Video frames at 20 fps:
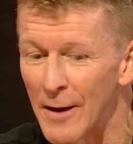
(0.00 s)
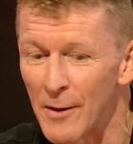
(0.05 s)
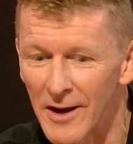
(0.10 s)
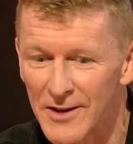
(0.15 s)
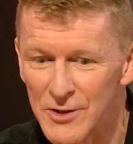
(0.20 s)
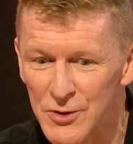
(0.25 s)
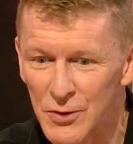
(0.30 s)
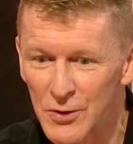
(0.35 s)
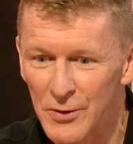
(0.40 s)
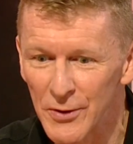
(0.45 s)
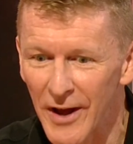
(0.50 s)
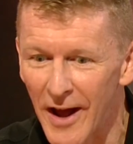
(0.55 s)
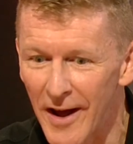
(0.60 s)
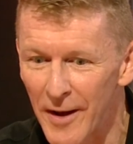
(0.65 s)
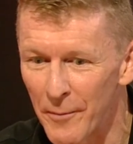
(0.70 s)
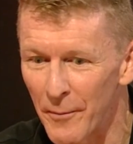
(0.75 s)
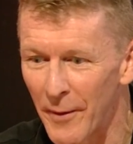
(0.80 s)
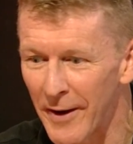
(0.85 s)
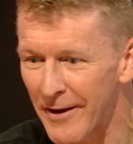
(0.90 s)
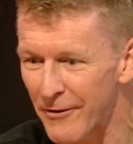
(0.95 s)
I saw uh,
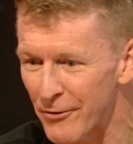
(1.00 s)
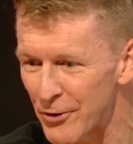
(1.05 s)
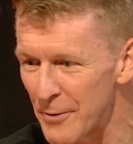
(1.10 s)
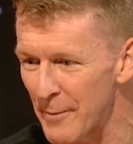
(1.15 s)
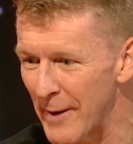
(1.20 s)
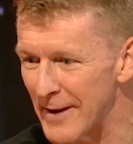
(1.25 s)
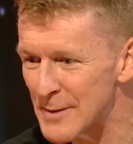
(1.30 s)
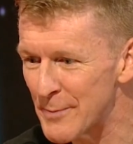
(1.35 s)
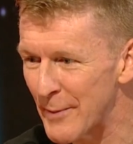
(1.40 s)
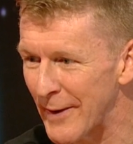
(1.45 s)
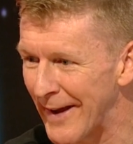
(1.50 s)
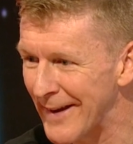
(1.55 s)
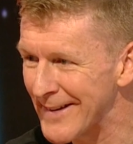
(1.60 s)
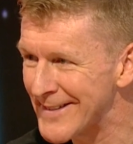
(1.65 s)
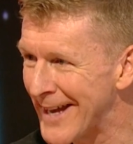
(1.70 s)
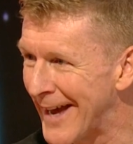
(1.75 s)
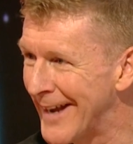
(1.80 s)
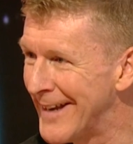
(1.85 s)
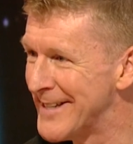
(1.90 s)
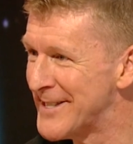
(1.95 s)
my crewmates playing
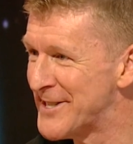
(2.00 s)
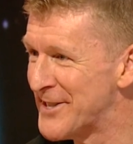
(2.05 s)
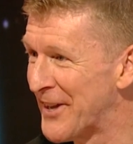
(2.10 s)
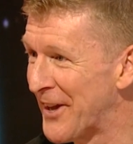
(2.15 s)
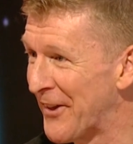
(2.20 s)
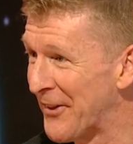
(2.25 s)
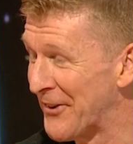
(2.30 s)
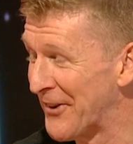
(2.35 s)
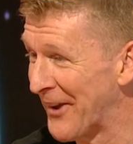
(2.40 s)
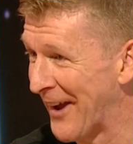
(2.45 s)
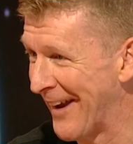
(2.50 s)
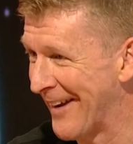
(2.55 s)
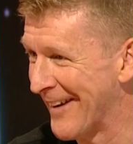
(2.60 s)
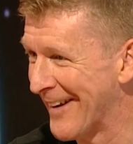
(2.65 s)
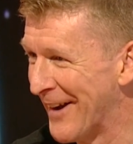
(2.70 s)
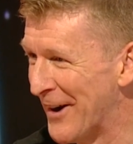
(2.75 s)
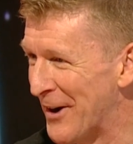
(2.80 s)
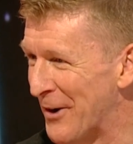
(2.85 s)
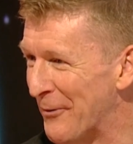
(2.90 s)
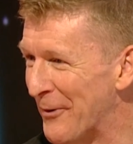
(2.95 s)
tennis the other day.
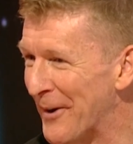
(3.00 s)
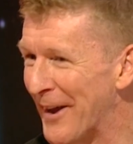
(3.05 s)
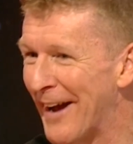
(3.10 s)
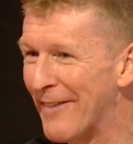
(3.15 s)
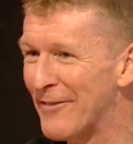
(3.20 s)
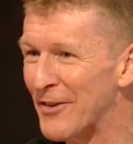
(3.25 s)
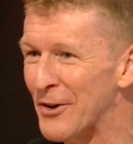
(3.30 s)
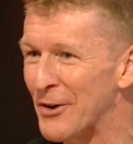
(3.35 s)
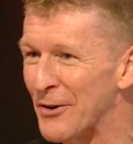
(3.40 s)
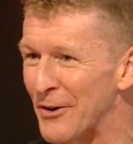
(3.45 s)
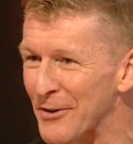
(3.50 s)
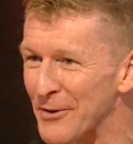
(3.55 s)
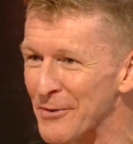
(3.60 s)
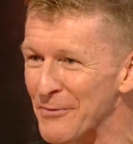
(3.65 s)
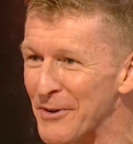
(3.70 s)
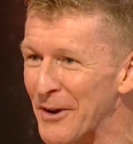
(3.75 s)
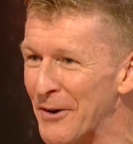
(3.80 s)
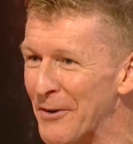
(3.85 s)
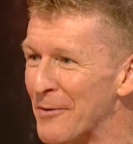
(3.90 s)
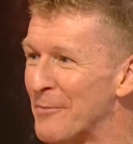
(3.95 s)
Uh, we have a, a
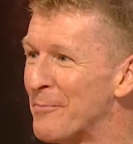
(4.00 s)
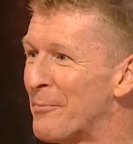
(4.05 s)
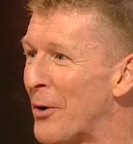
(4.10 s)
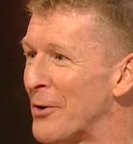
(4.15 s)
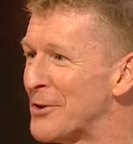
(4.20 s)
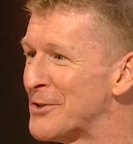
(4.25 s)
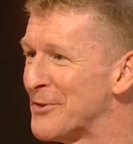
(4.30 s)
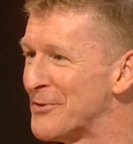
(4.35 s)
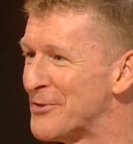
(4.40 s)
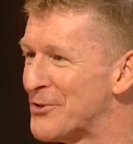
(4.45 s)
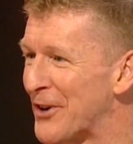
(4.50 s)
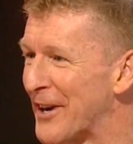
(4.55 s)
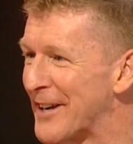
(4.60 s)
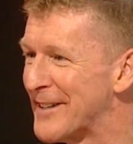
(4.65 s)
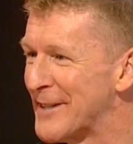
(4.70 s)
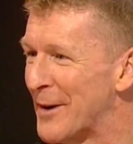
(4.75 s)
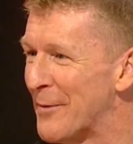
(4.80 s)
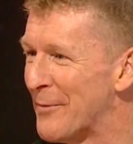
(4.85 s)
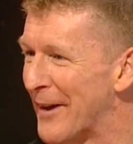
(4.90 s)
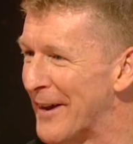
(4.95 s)
you know box of
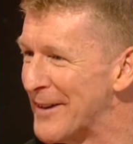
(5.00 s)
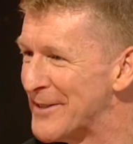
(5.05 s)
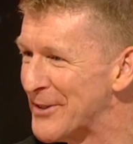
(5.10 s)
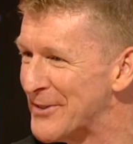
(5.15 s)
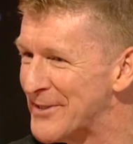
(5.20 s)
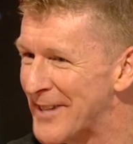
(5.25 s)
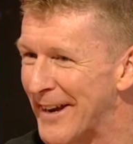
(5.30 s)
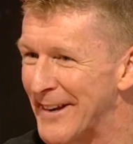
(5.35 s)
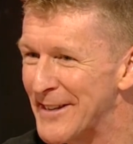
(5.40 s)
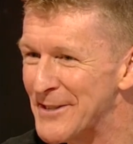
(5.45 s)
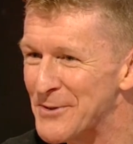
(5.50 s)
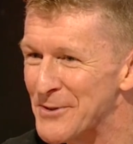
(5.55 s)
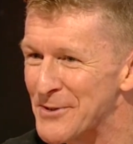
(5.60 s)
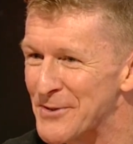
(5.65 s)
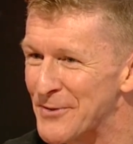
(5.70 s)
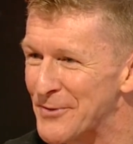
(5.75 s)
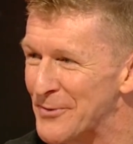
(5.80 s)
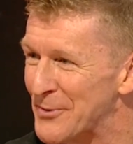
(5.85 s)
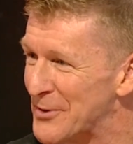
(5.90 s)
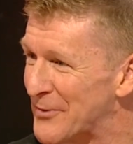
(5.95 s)
tricks up there, so tennis was
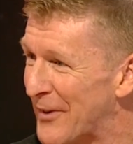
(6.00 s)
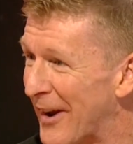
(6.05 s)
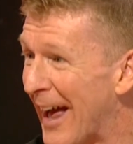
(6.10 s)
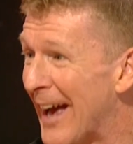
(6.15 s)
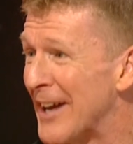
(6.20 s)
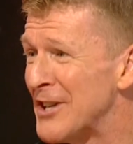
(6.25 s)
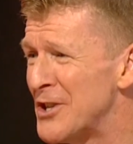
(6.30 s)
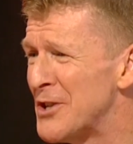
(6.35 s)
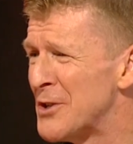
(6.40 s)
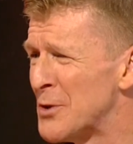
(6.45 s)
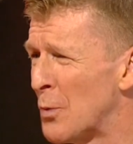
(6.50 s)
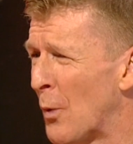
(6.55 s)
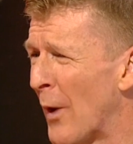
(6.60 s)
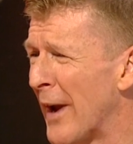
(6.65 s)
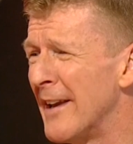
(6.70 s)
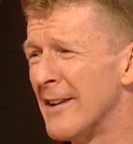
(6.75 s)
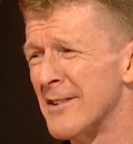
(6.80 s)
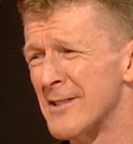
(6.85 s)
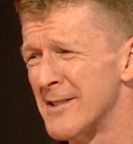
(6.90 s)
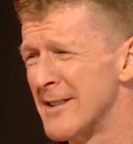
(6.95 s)
was fun. Actually, just
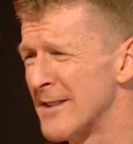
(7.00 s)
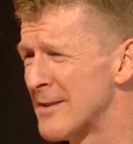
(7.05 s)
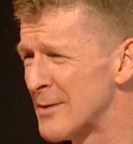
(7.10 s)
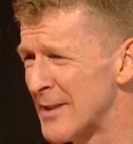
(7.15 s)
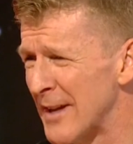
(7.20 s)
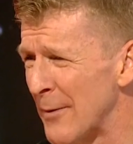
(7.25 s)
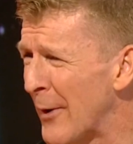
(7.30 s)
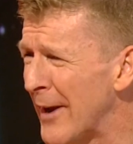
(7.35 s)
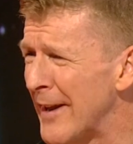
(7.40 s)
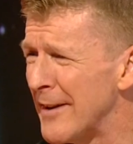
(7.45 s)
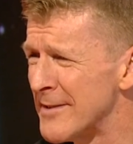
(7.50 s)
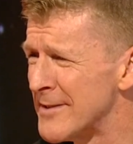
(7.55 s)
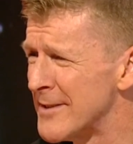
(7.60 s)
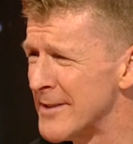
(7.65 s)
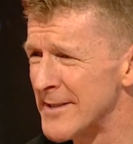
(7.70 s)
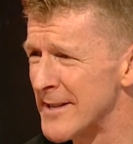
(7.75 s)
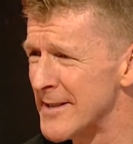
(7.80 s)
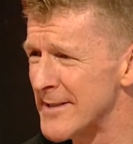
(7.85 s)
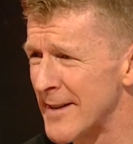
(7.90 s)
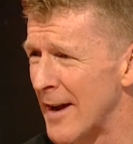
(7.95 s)
weightlessness.
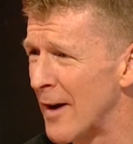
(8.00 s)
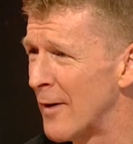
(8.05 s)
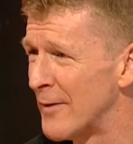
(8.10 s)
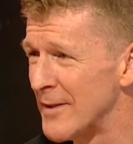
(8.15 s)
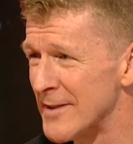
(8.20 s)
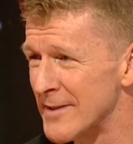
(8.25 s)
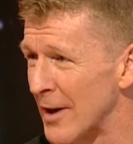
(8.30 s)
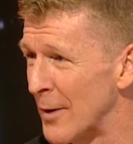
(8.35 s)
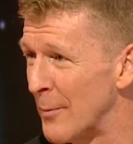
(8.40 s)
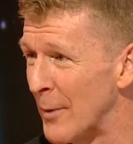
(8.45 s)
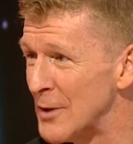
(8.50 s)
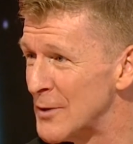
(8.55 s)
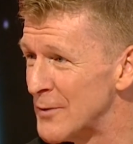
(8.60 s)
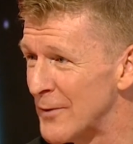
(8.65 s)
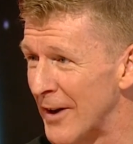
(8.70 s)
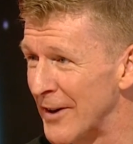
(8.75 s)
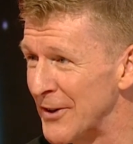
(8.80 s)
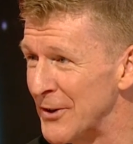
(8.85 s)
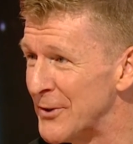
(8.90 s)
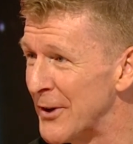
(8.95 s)
Weightlessness itself is so much
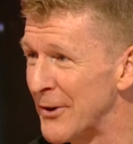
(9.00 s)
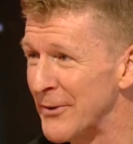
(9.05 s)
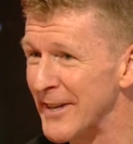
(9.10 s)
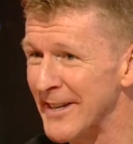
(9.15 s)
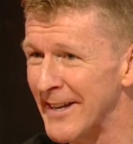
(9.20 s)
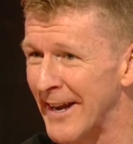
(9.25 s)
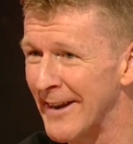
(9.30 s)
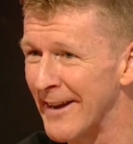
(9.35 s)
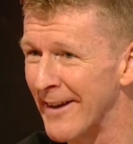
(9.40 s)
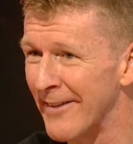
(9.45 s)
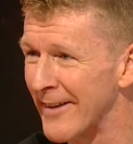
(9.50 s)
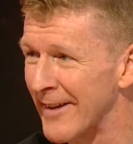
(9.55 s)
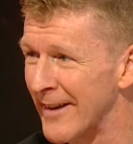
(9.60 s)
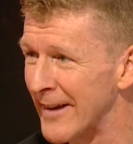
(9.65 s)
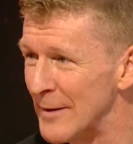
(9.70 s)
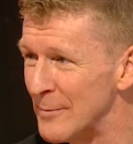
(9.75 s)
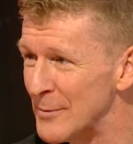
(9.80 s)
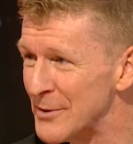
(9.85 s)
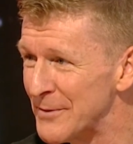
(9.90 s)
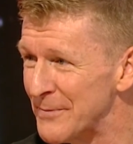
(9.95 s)
fun. You don't need any other
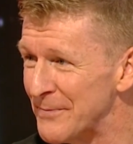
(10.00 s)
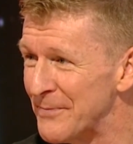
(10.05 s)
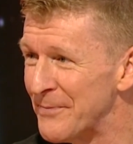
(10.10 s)
games.